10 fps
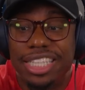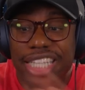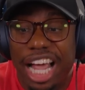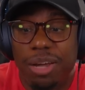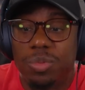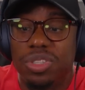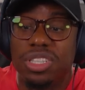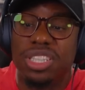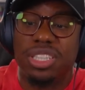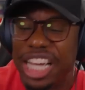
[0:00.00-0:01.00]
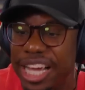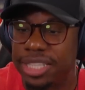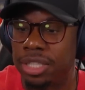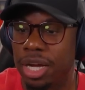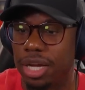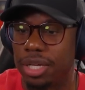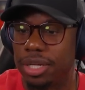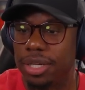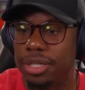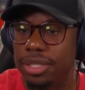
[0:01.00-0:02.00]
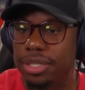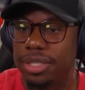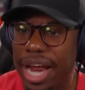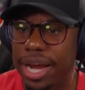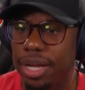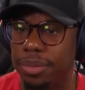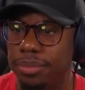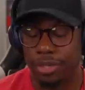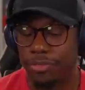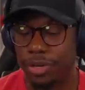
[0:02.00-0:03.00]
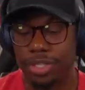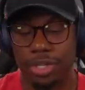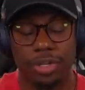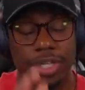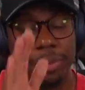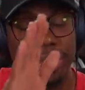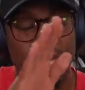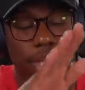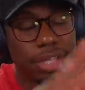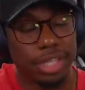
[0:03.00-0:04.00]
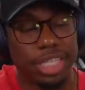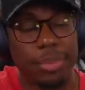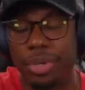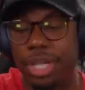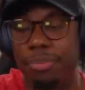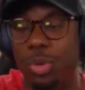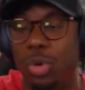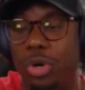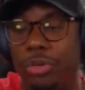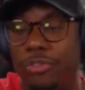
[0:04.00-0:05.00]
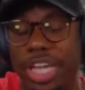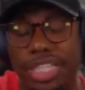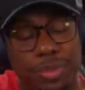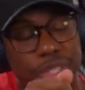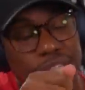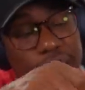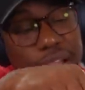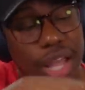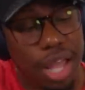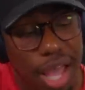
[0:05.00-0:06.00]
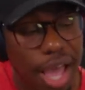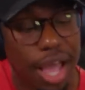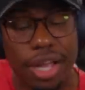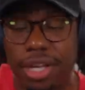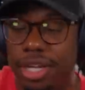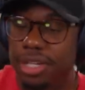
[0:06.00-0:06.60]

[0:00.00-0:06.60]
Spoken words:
That was gangsta. Damn. The first girl, they put the Timberland boot on her face and was like, ha.